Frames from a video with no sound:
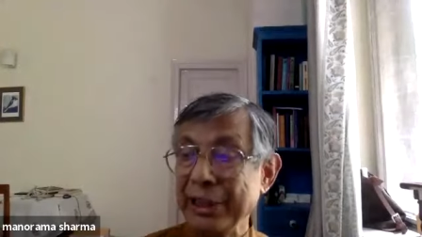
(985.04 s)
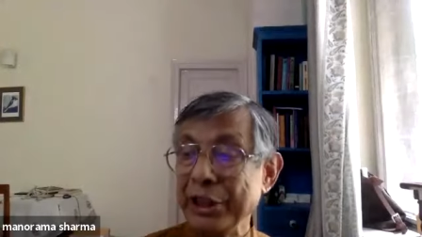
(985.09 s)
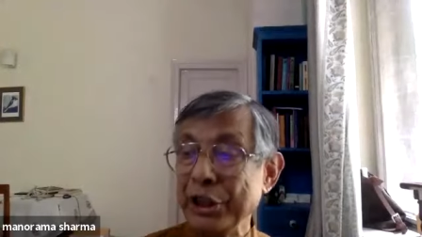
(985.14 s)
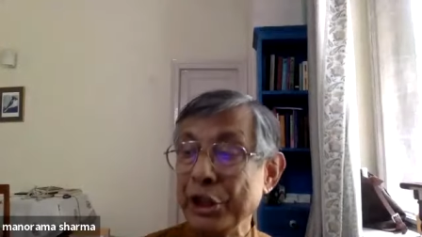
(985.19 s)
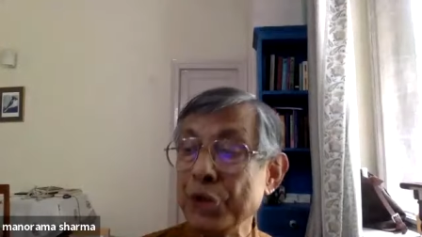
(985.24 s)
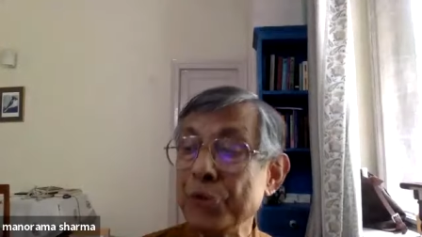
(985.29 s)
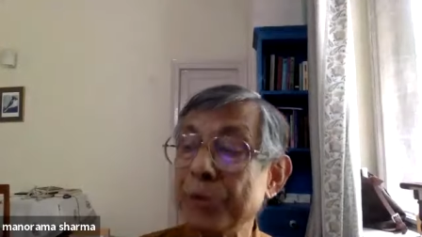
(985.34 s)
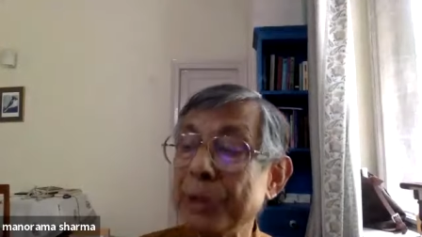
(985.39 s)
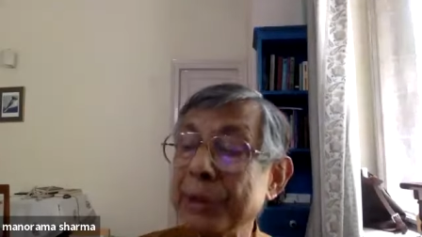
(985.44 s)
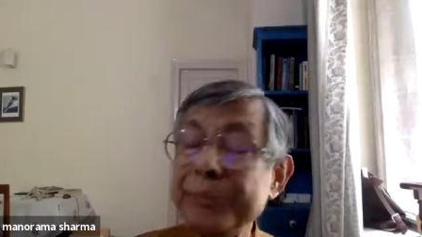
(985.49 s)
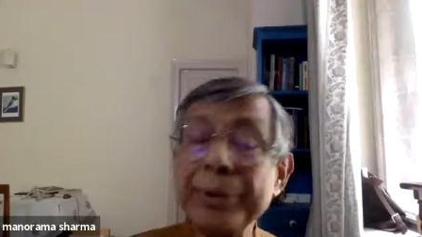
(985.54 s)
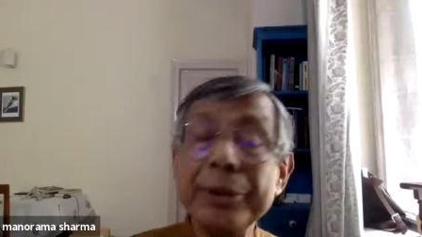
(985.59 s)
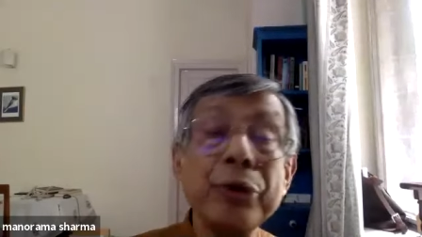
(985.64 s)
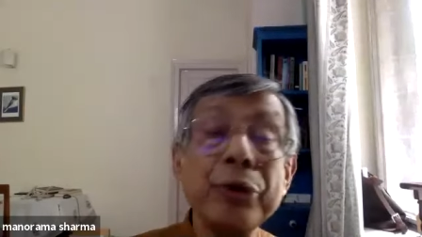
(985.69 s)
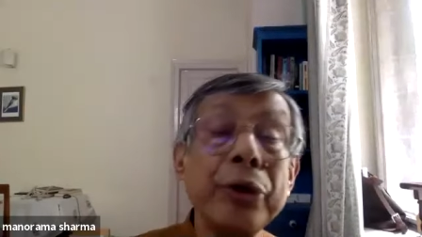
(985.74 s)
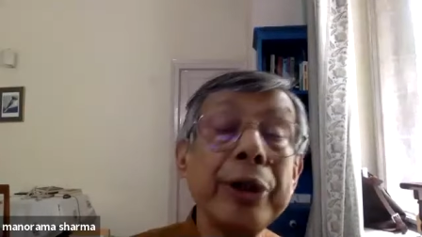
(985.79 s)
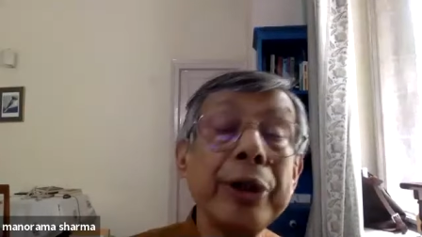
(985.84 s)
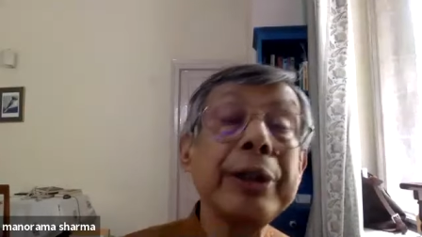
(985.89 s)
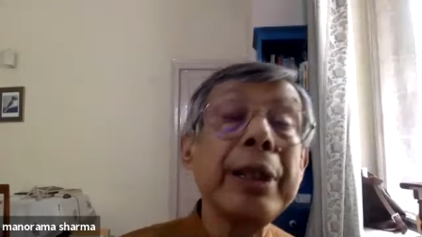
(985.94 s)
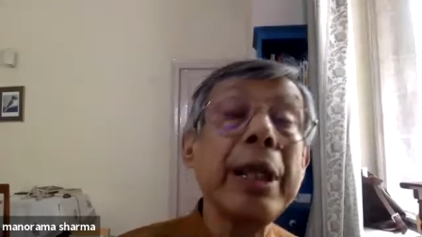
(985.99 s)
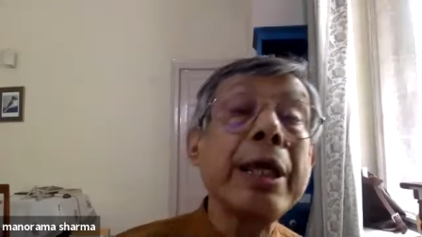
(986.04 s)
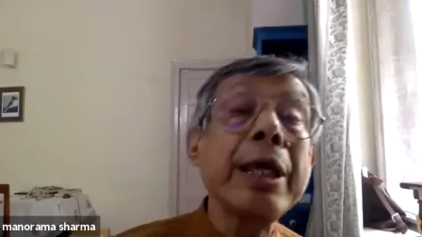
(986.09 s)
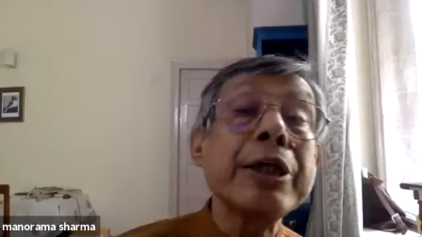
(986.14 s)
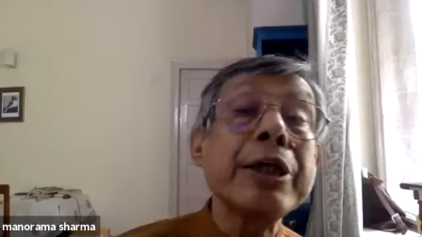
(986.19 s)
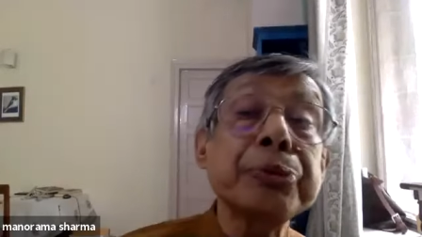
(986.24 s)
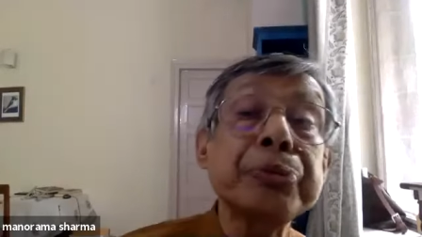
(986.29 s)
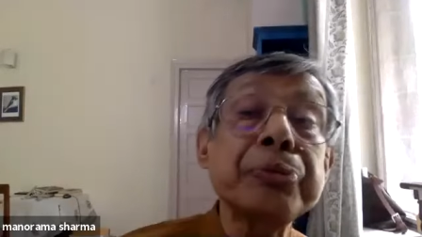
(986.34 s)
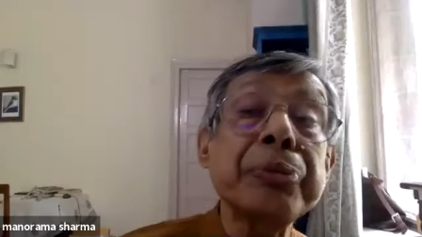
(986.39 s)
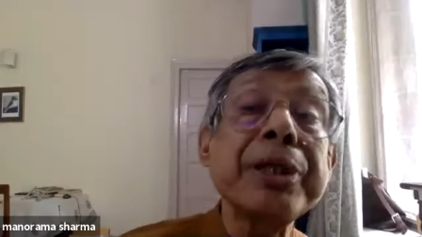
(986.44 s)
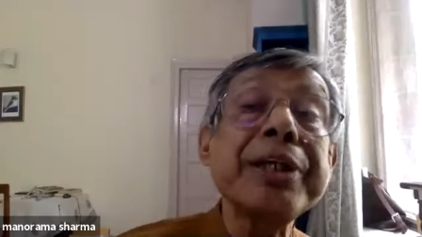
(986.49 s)
You must be knowing
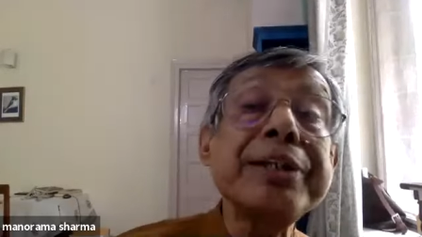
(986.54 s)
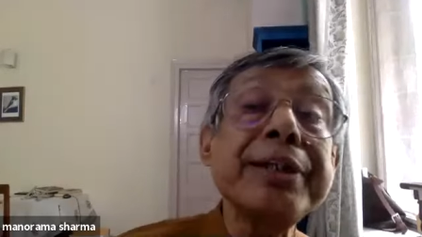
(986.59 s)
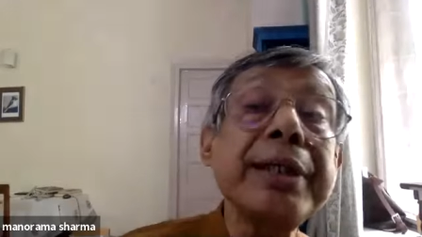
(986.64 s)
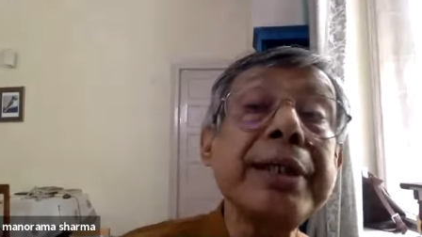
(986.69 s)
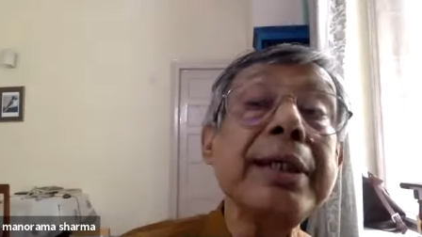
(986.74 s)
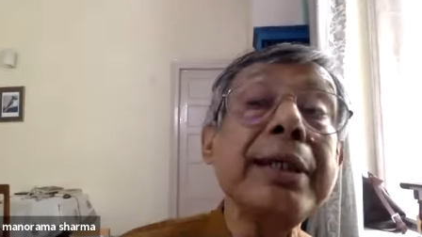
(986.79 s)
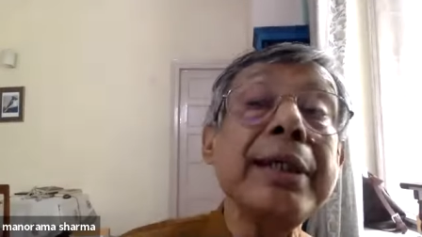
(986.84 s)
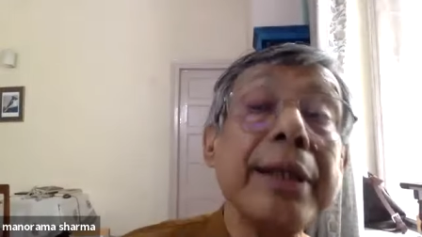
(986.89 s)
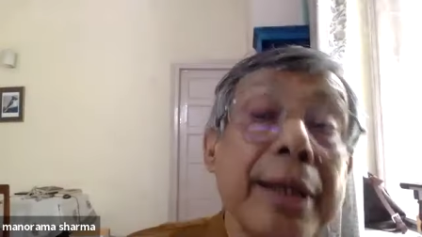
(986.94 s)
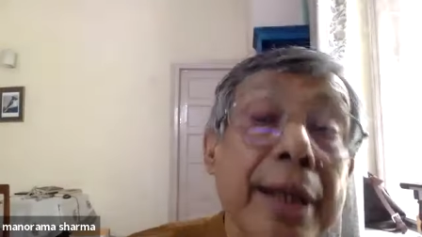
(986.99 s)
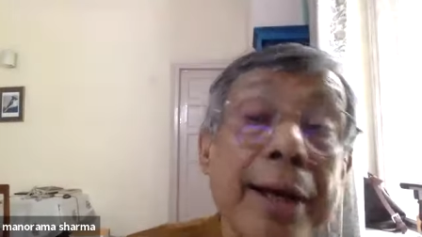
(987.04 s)
Smriti